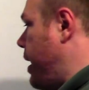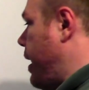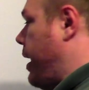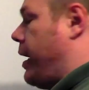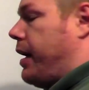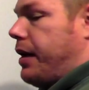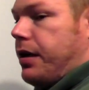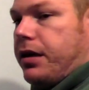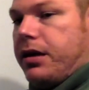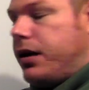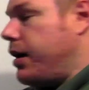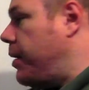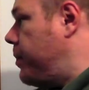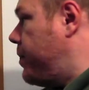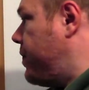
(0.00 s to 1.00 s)
And
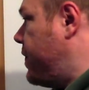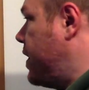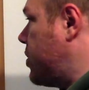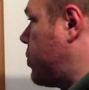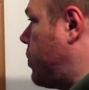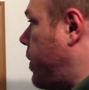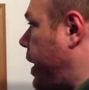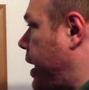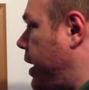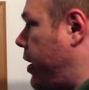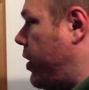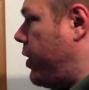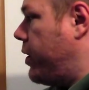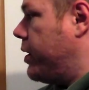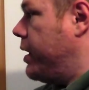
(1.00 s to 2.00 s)
um, this one right
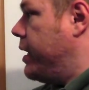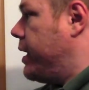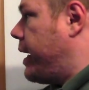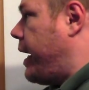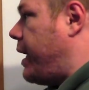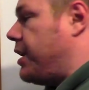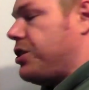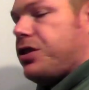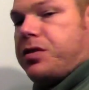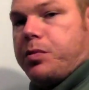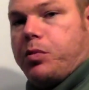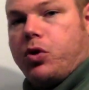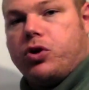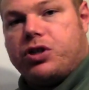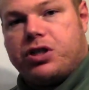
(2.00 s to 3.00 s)
here kind of just
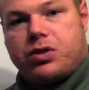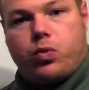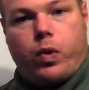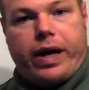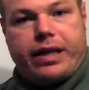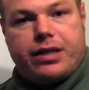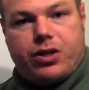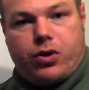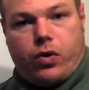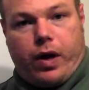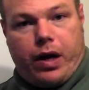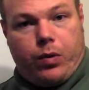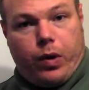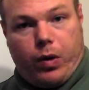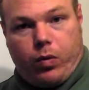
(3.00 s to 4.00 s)
merges RAID 0
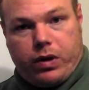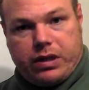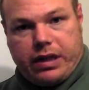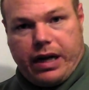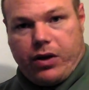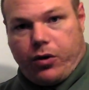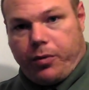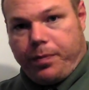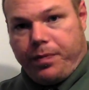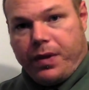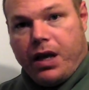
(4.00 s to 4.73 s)
and RAID 1 together.